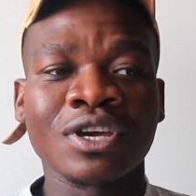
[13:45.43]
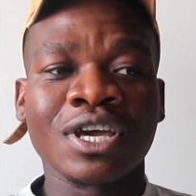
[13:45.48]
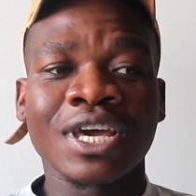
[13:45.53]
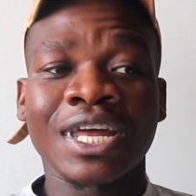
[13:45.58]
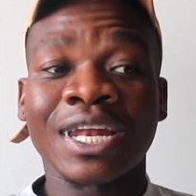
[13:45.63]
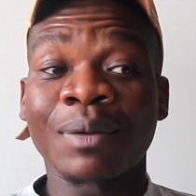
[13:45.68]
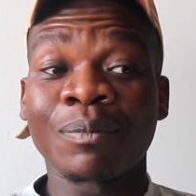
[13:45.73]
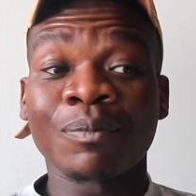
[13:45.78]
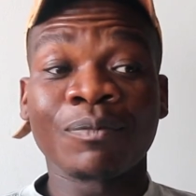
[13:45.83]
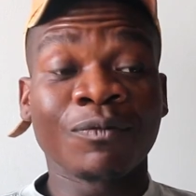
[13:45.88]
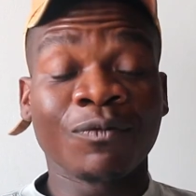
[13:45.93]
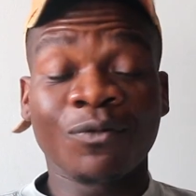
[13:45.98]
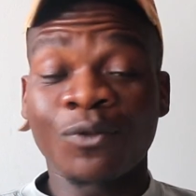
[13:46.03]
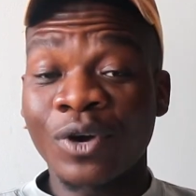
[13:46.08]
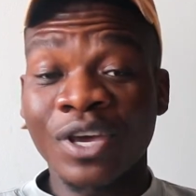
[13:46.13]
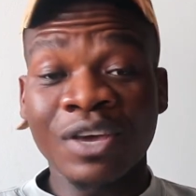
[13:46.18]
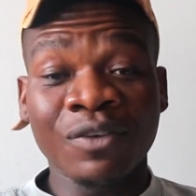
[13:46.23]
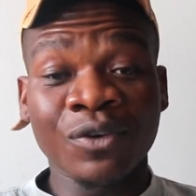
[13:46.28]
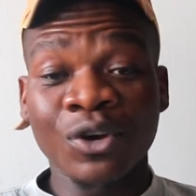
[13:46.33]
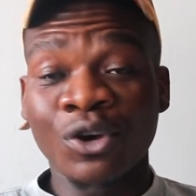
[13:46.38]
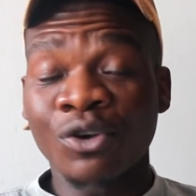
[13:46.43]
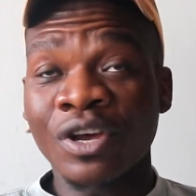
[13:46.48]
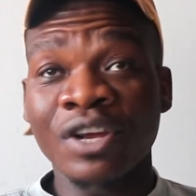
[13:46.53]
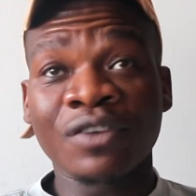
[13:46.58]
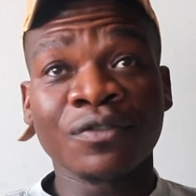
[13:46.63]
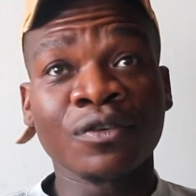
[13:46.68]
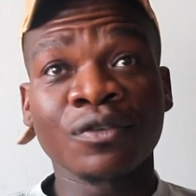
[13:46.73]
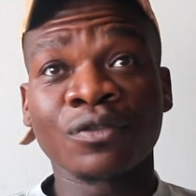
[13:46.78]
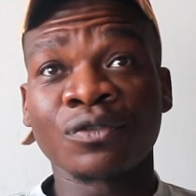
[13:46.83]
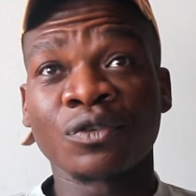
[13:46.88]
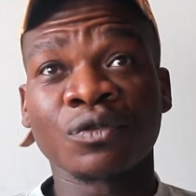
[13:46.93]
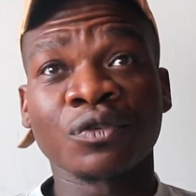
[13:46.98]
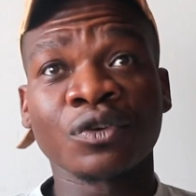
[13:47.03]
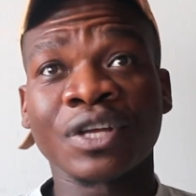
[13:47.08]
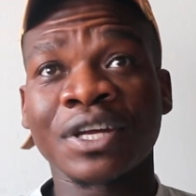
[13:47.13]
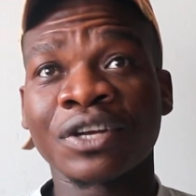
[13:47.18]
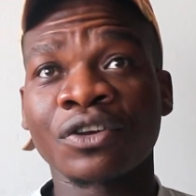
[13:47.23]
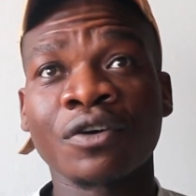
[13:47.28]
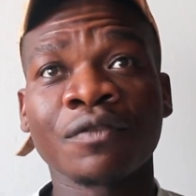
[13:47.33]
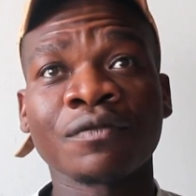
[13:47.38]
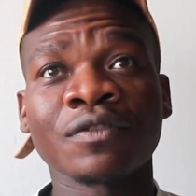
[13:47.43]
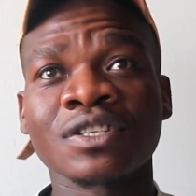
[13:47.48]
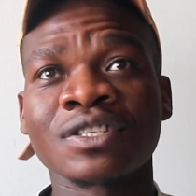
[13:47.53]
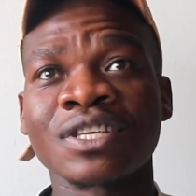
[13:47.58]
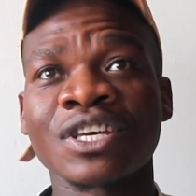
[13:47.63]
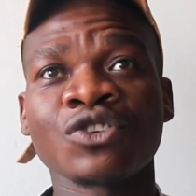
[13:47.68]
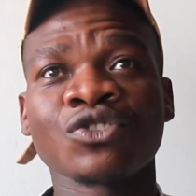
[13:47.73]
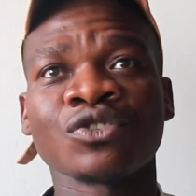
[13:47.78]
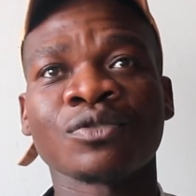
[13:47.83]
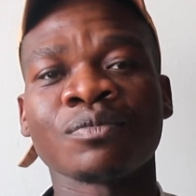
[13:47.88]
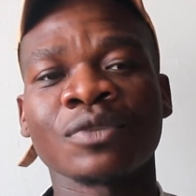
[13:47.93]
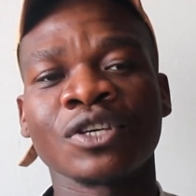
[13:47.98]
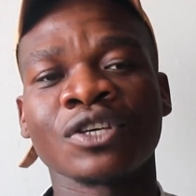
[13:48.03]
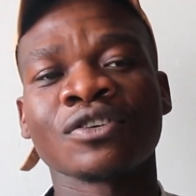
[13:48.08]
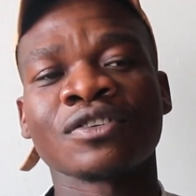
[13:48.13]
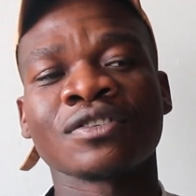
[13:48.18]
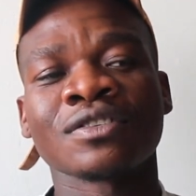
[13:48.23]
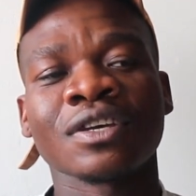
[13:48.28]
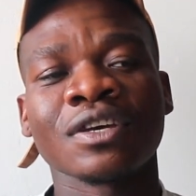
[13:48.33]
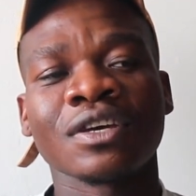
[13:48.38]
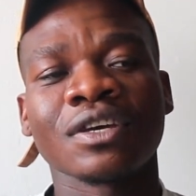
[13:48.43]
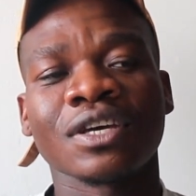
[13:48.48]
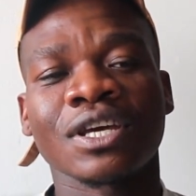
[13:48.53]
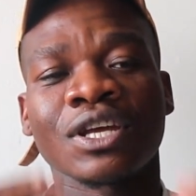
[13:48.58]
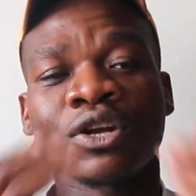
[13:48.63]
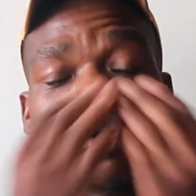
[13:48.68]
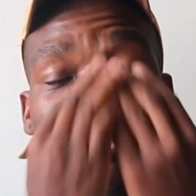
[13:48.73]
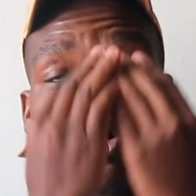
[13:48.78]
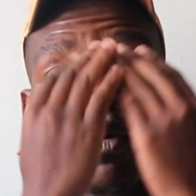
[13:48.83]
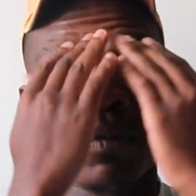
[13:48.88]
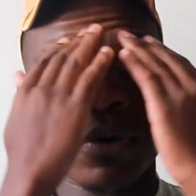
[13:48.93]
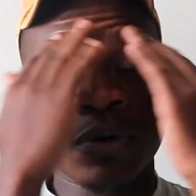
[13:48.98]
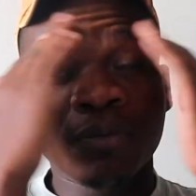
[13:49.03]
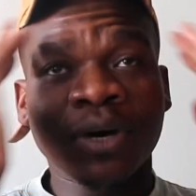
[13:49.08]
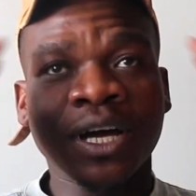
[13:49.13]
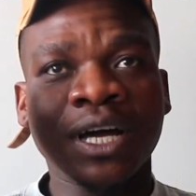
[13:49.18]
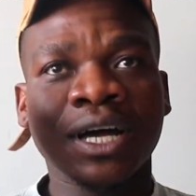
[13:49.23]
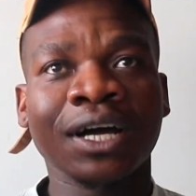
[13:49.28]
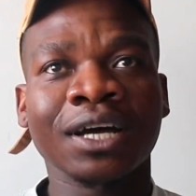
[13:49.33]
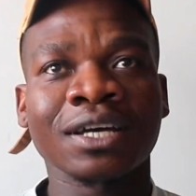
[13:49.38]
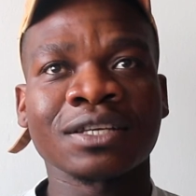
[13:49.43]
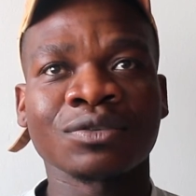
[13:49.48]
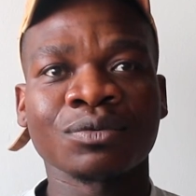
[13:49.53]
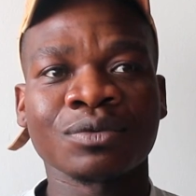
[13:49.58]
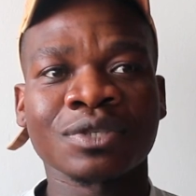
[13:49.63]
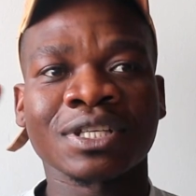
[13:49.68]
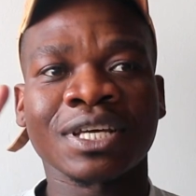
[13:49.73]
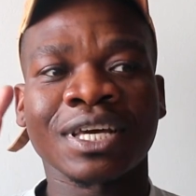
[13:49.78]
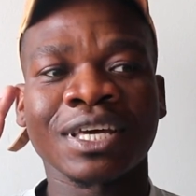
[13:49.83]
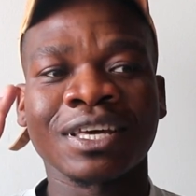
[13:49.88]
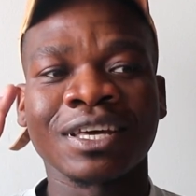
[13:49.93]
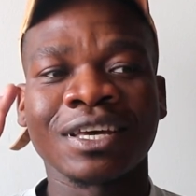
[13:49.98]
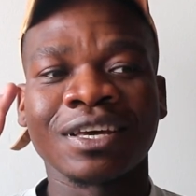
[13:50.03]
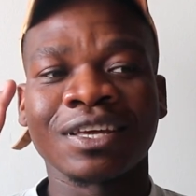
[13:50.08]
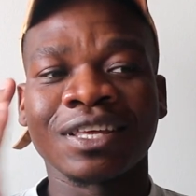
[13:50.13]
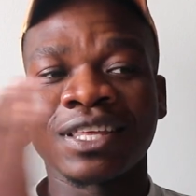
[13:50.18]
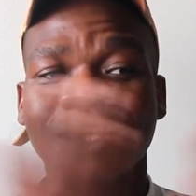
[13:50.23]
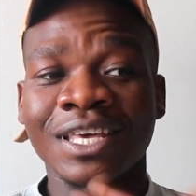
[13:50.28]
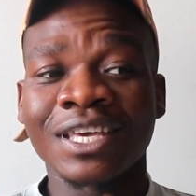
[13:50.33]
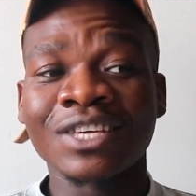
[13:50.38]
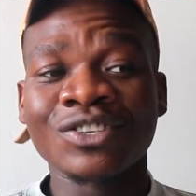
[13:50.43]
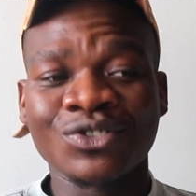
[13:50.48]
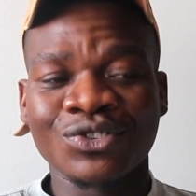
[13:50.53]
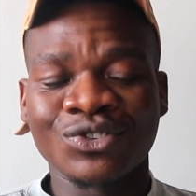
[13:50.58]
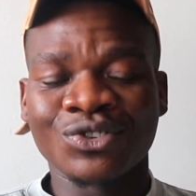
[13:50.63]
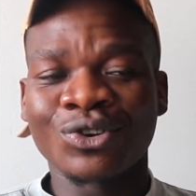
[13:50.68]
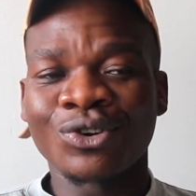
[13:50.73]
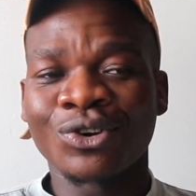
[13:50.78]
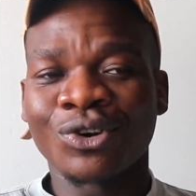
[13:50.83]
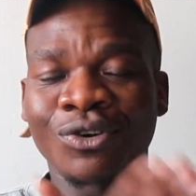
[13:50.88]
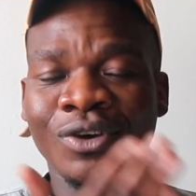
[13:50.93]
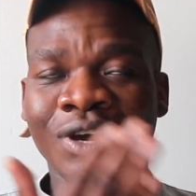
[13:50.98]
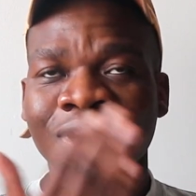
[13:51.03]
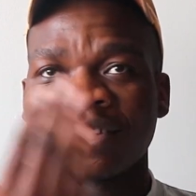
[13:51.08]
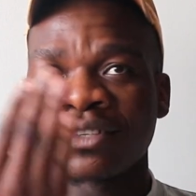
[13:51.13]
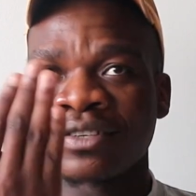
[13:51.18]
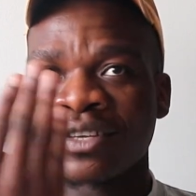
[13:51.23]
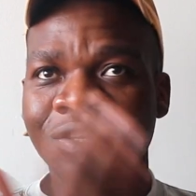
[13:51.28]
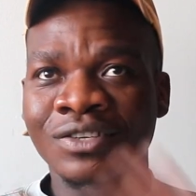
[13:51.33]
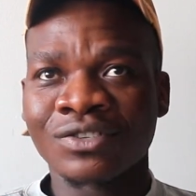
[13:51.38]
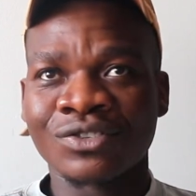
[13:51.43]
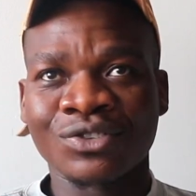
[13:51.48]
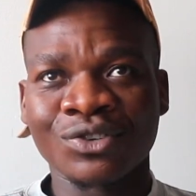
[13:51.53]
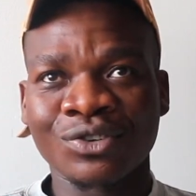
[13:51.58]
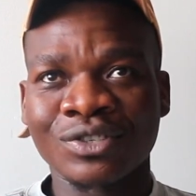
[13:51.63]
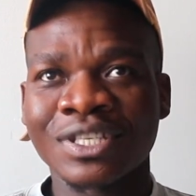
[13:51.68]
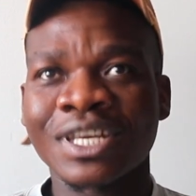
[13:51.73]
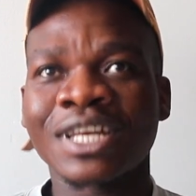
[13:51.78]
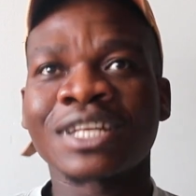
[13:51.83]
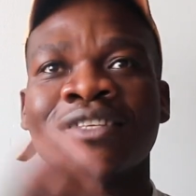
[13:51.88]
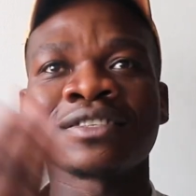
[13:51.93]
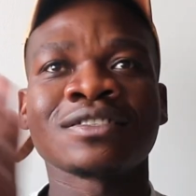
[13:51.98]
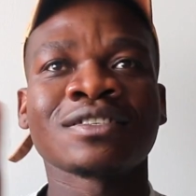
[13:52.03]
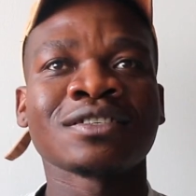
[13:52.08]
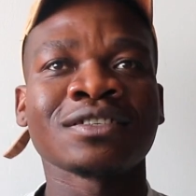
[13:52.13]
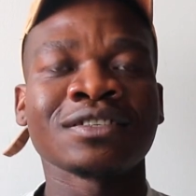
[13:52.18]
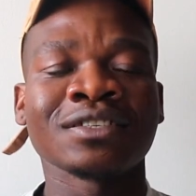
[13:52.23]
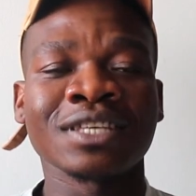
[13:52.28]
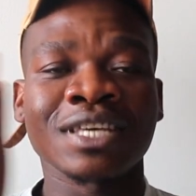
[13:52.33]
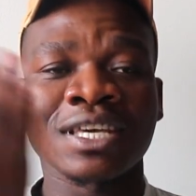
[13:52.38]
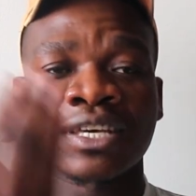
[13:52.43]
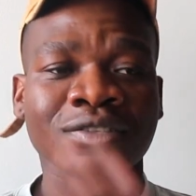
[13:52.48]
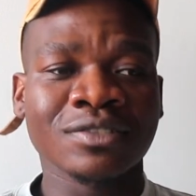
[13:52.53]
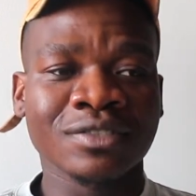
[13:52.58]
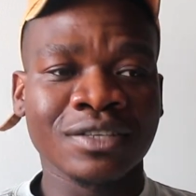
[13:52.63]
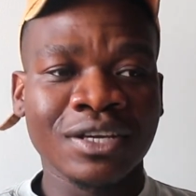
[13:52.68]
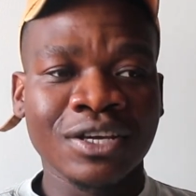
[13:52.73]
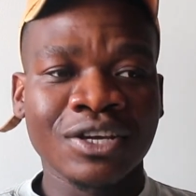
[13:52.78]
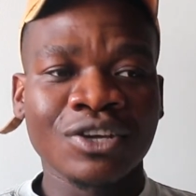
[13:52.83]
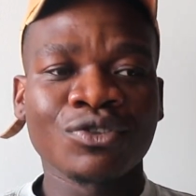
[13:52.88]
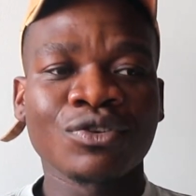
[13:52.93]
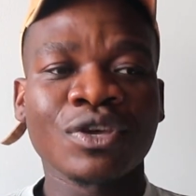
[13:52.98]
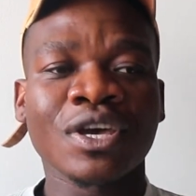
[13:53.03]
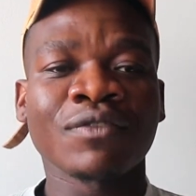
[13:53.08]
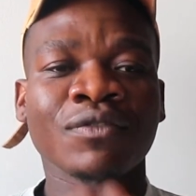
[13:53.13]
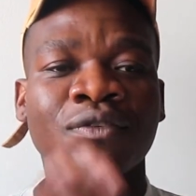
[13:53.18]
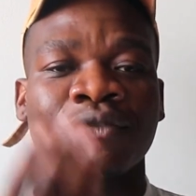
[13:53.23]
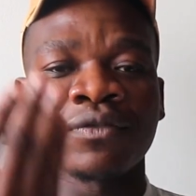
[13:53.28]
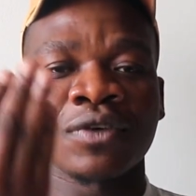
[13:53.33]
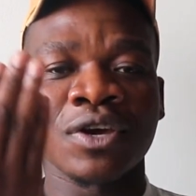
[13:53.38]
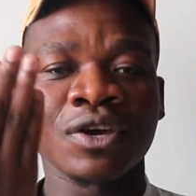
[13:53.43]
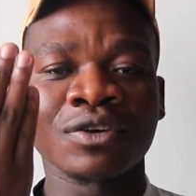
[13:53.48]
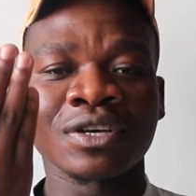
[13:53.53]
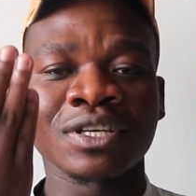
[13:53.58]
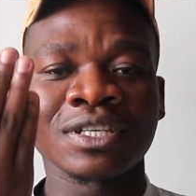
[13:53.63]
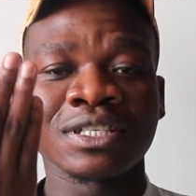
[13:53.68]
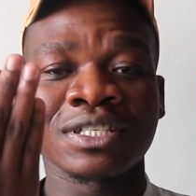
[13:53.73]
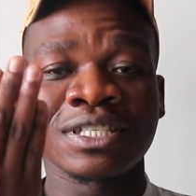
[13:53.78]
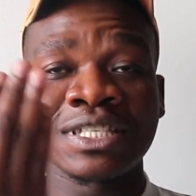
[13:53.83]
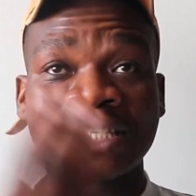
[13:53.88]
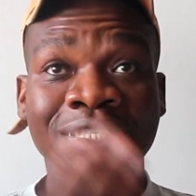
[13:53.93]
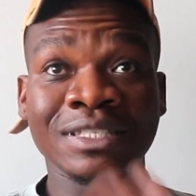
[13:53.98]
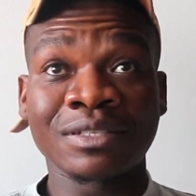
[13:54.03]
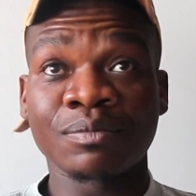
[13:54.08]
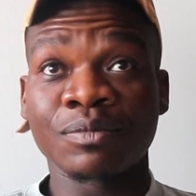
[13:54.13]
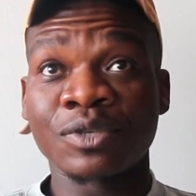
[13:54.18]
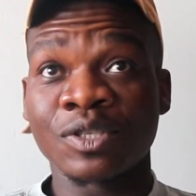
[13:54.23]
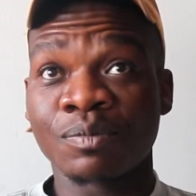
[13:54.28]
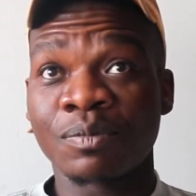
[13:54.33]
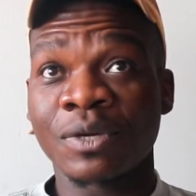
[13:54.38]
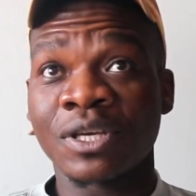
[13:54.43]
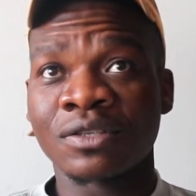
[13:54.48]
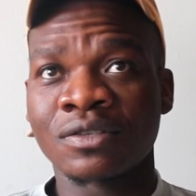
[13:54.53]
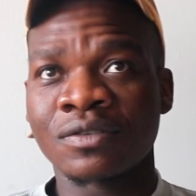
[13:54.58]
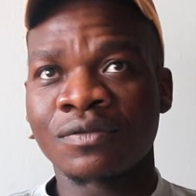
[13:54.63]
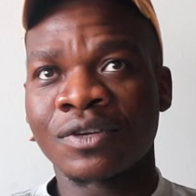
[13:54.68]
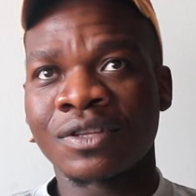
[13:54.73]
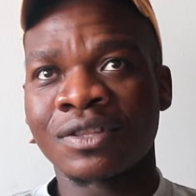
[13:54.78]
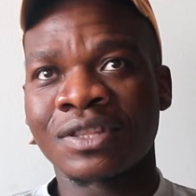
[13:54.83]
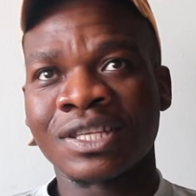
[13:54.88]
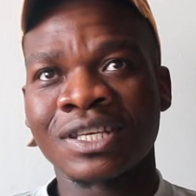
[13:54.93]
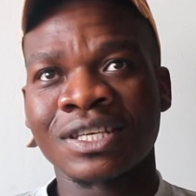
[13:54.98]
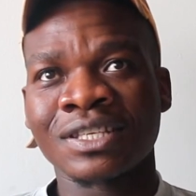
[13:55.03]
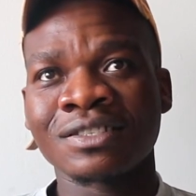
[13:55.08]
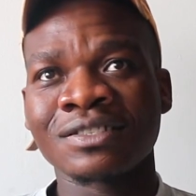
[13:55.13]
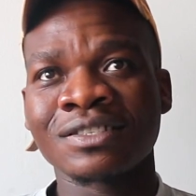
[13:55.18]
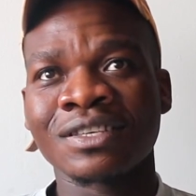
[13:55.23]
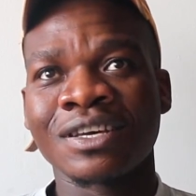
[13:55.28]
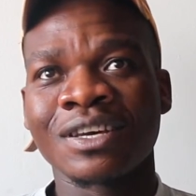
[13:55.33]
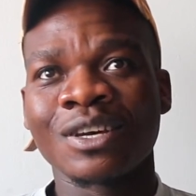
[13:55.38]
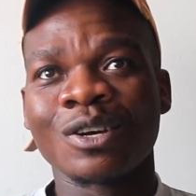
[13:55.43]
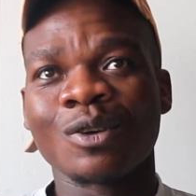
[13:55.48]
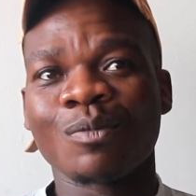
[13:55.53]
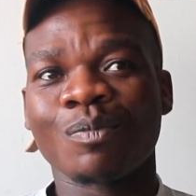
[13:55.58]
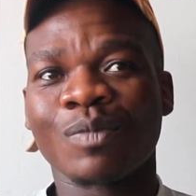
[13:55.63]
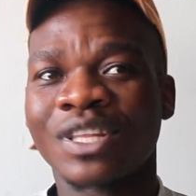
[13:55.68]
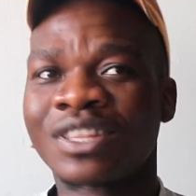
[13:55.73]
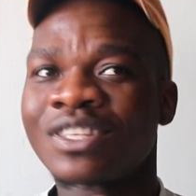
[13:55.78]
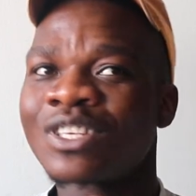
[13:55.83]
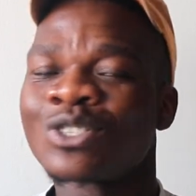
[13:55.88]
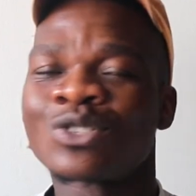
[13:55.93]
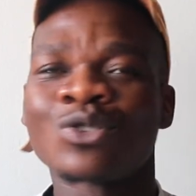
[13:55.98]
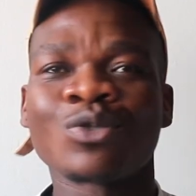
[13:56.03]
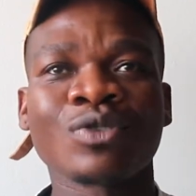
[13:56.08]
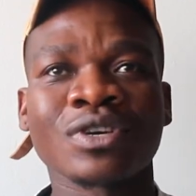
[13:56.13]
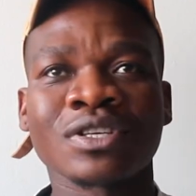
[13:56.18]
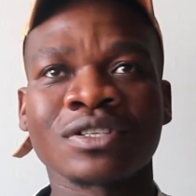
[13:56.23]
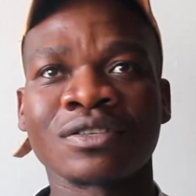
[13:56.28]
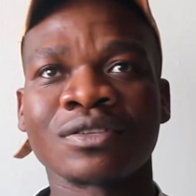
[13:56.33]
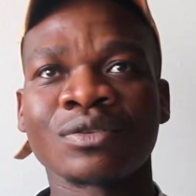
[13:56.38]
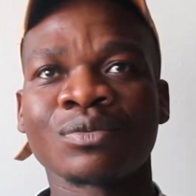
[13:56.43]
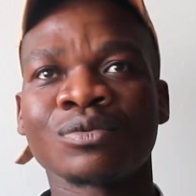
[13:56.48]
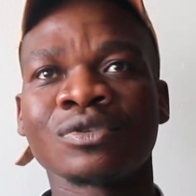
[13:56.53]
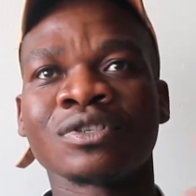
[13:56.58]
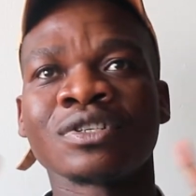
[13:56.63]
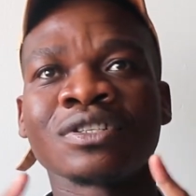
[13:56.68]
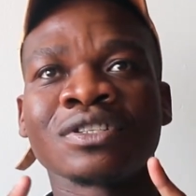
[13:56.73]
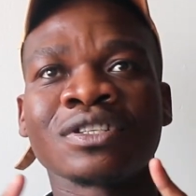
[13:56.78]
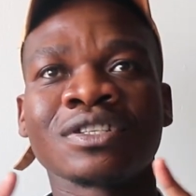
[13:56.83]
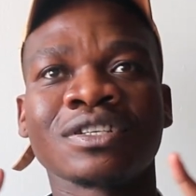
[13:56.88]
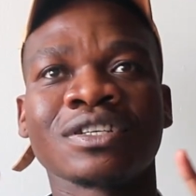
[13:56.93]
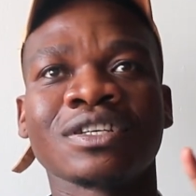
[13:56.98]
And I'm forever grateful for that conversation, because it opened my eyes. It was like, yes, you're great. Yes, you're talented. Yes, you have a very decent perspective on things, but there's the rest of the world.